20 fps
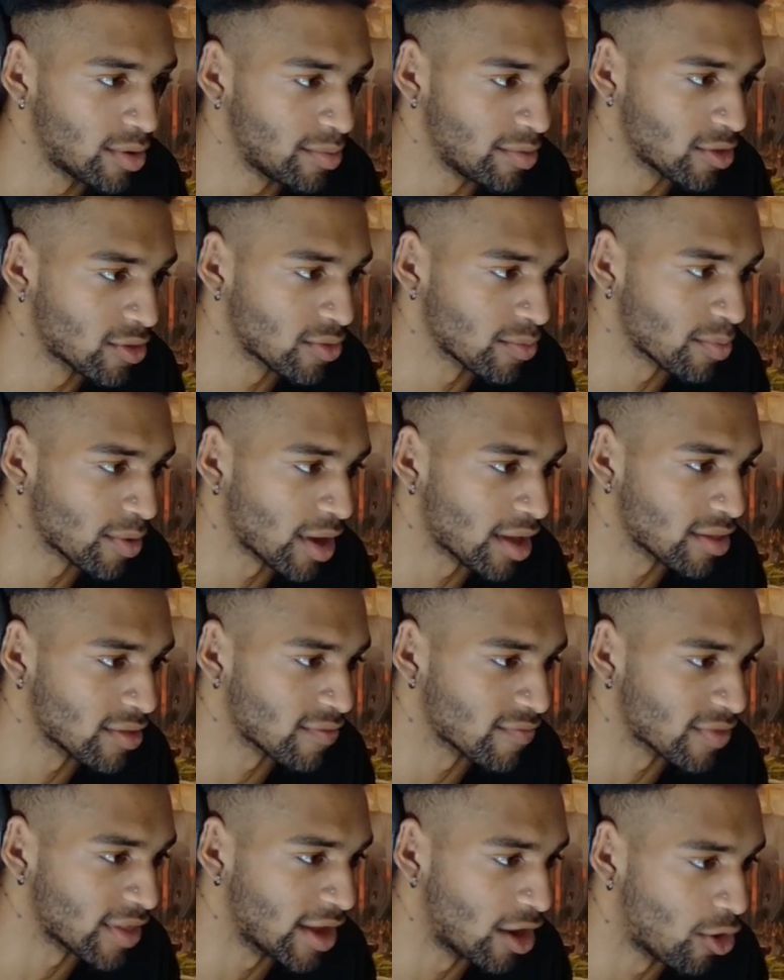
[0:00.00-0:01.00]
be surprised
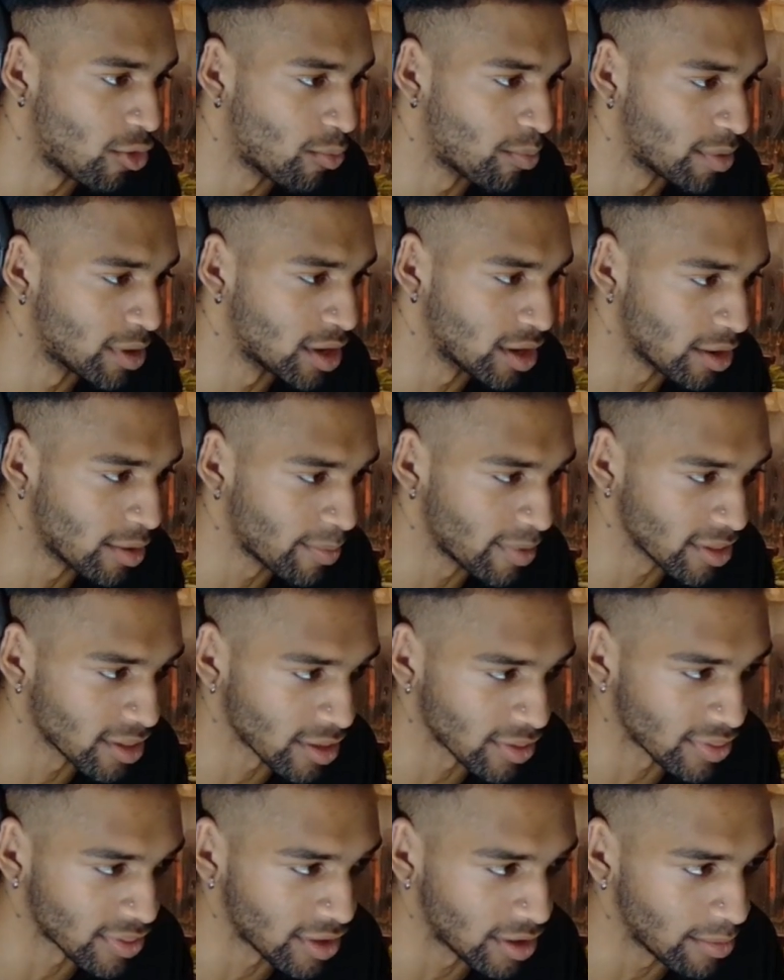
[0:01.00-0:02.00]
if they open it up as
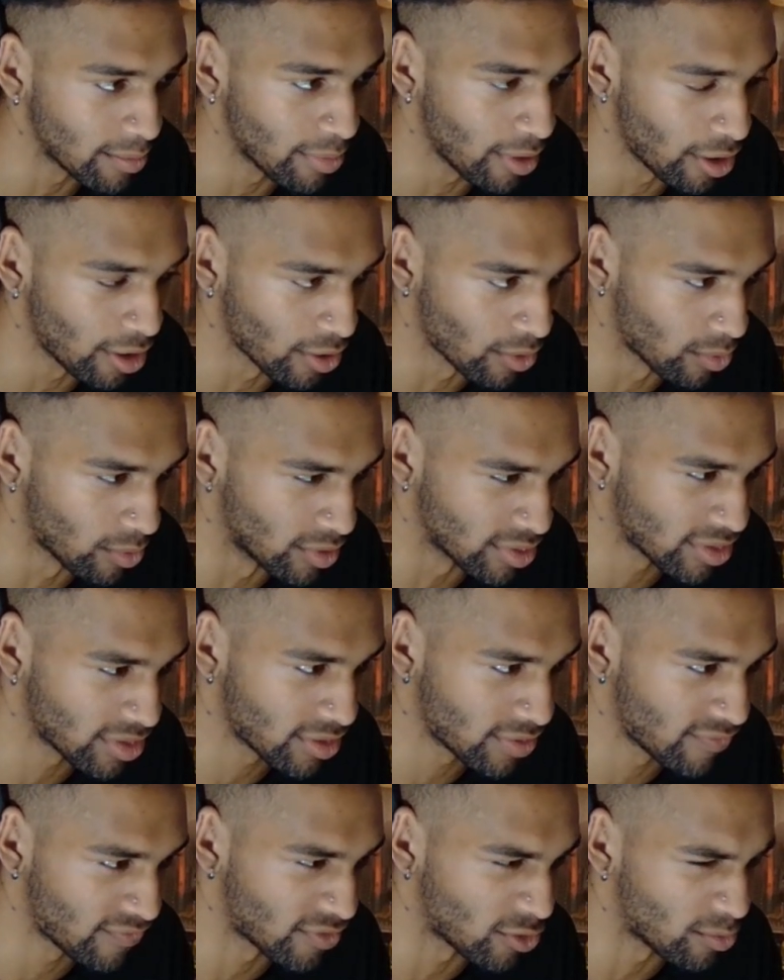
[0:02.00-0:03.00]
a theme park
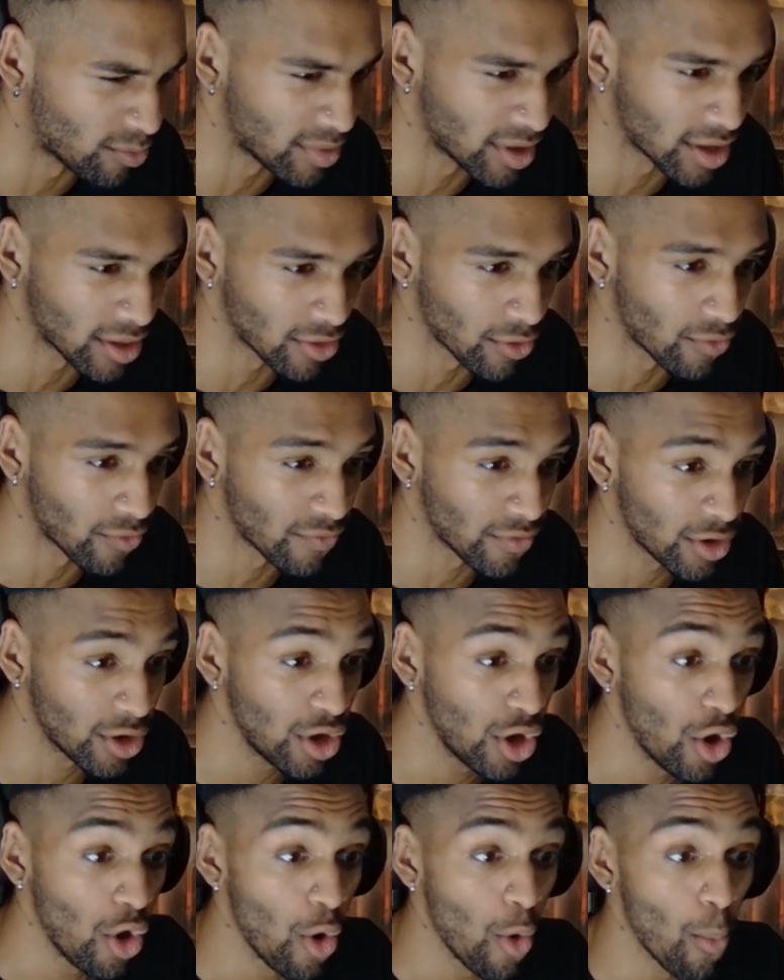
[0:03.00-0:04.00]
once filming is over.
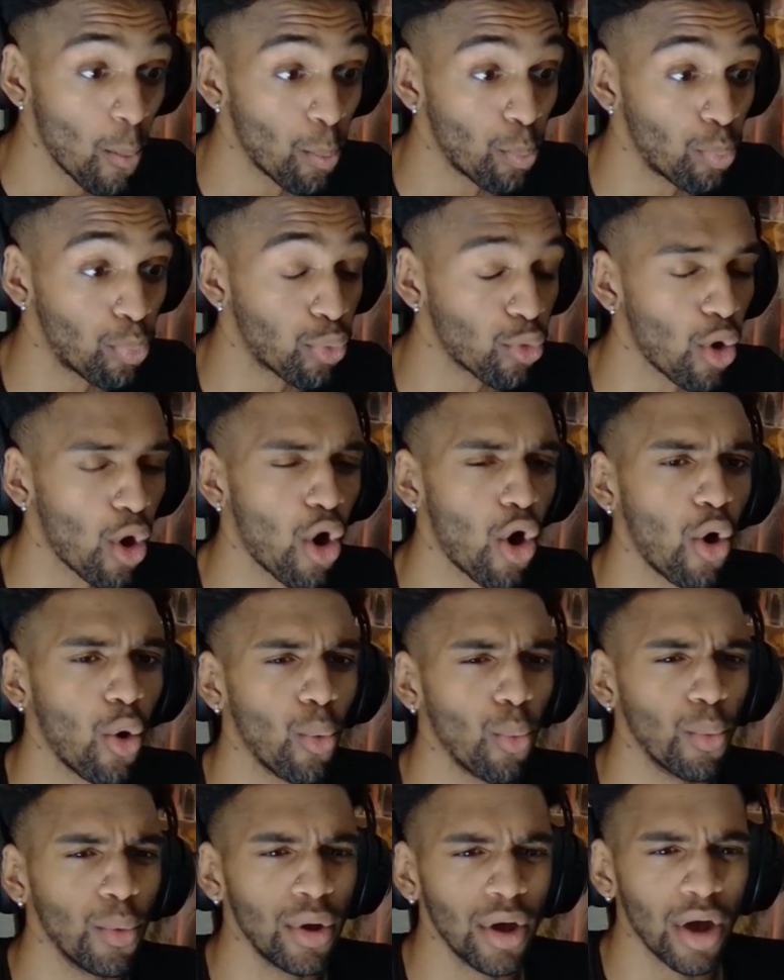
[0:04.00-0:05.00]

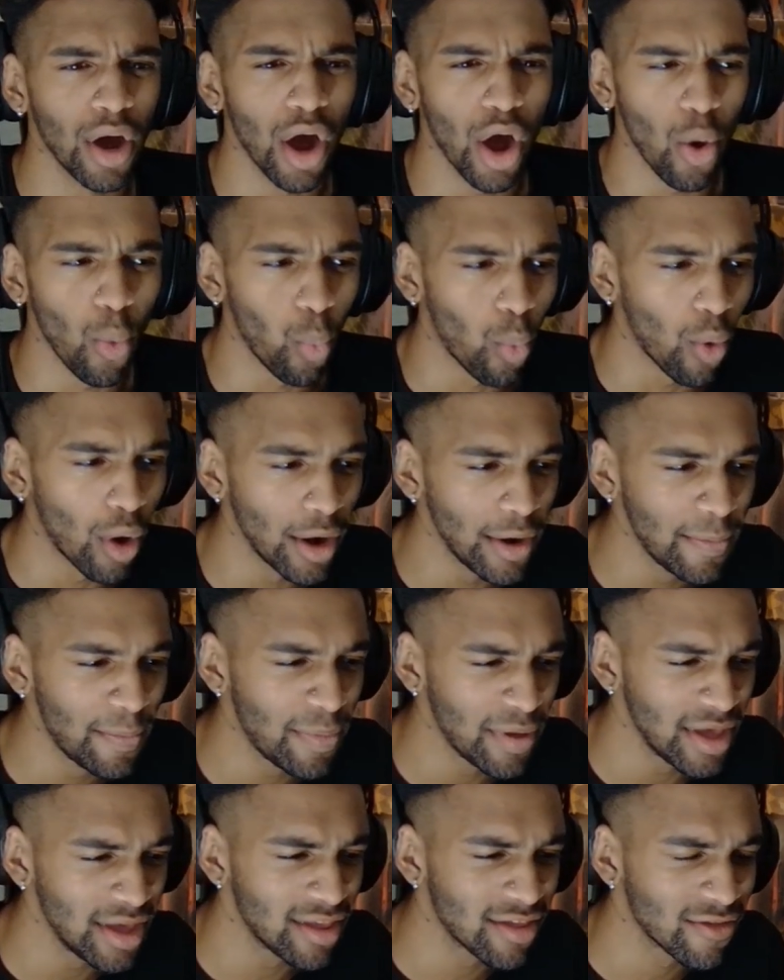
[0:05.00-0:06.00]
Bro, a One
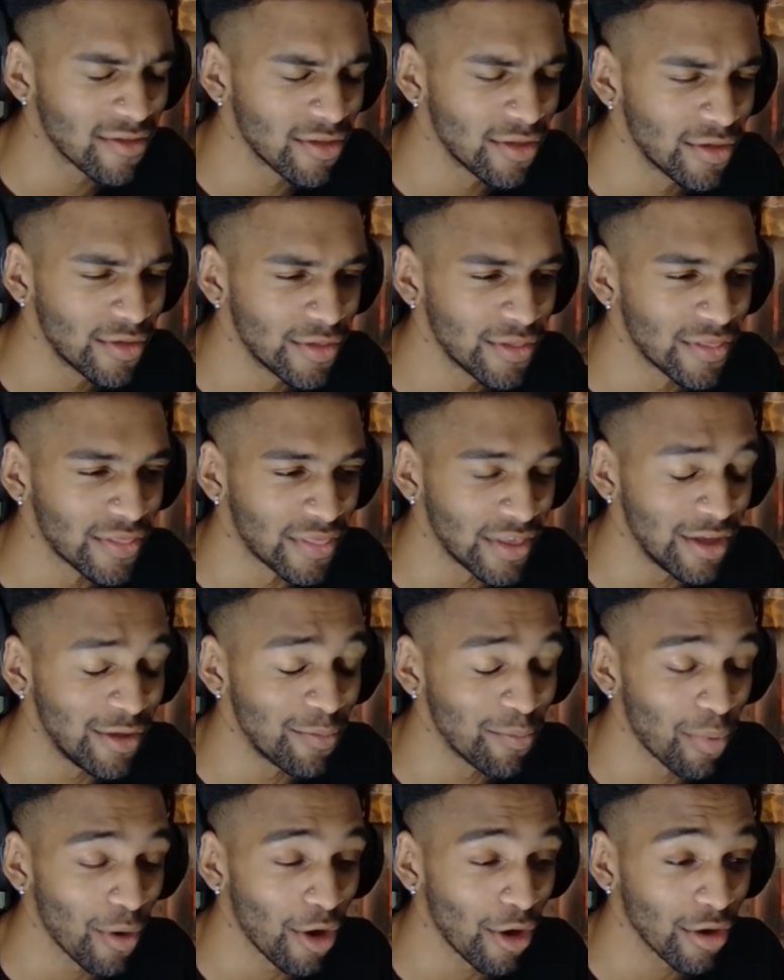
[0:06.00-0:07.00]
Piece
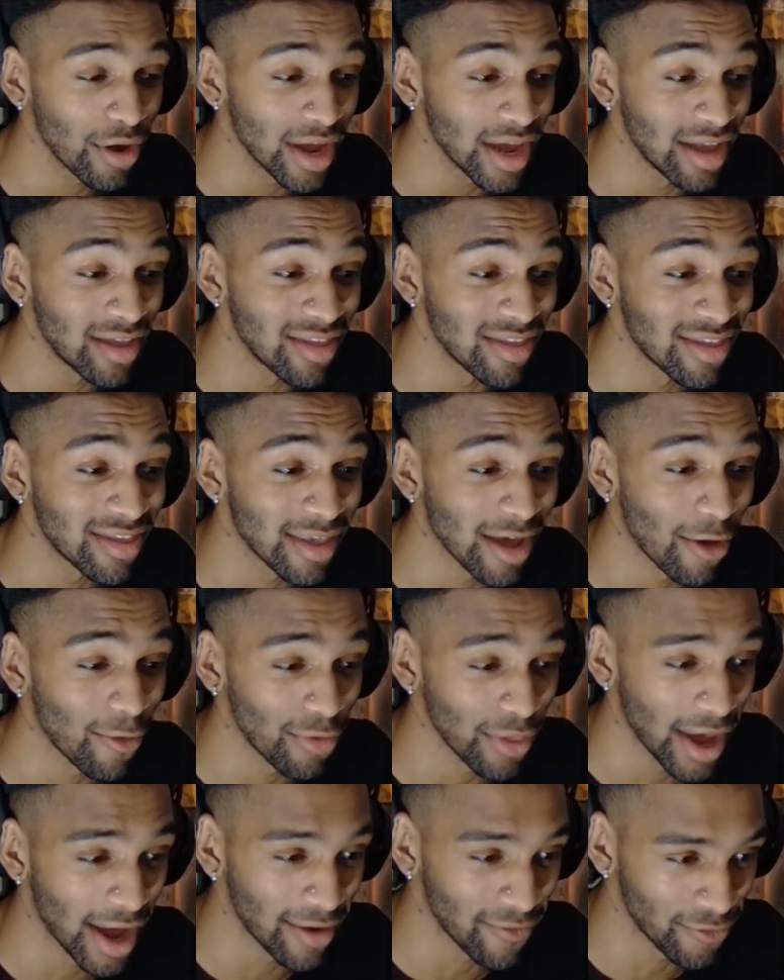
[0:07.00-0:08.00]
theme park in
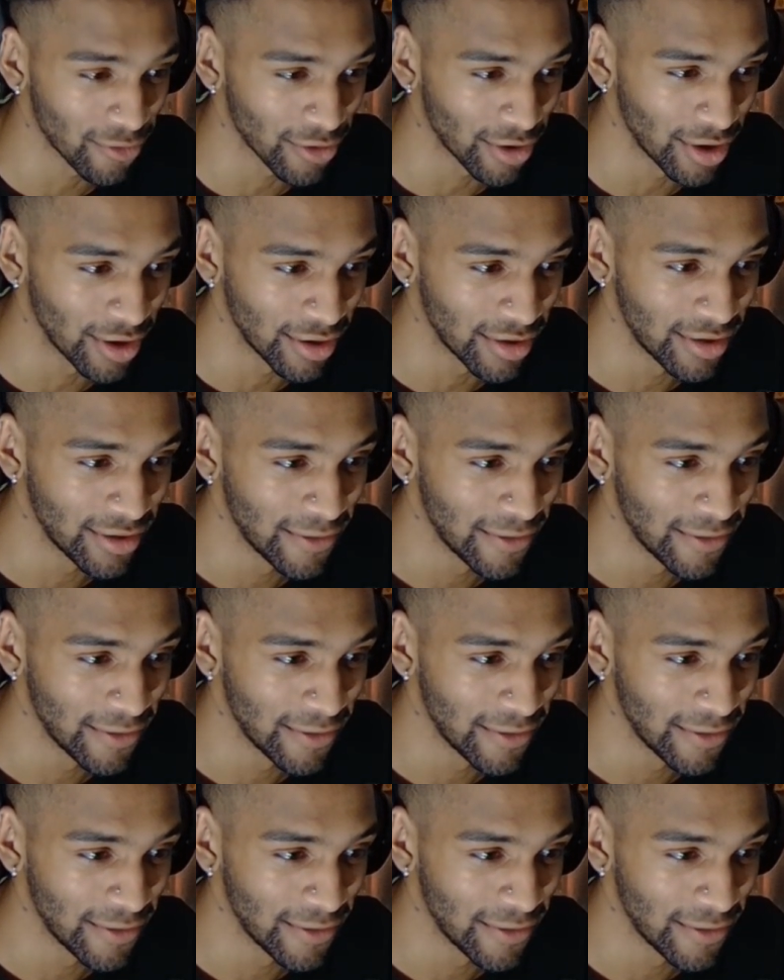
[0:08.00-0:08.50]
South Africa.